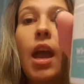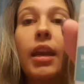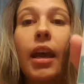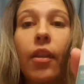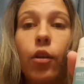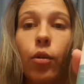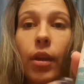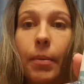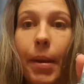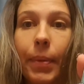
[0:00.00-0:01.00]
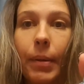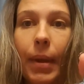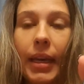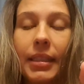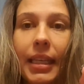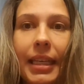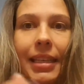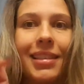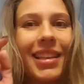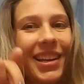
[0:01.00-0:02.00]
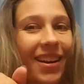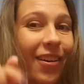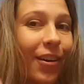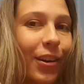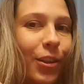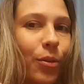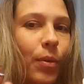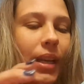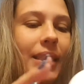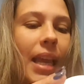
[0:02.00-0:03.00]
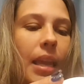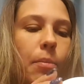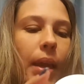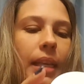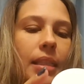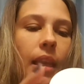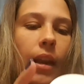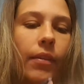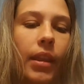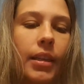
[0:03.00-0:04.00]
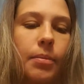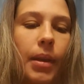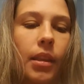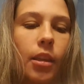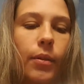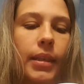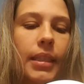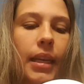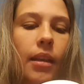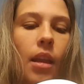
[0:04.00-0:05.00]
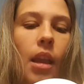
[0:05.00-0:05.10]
Now, the cool thing about Pink Madison is they are USA based, that everything is made in the USA,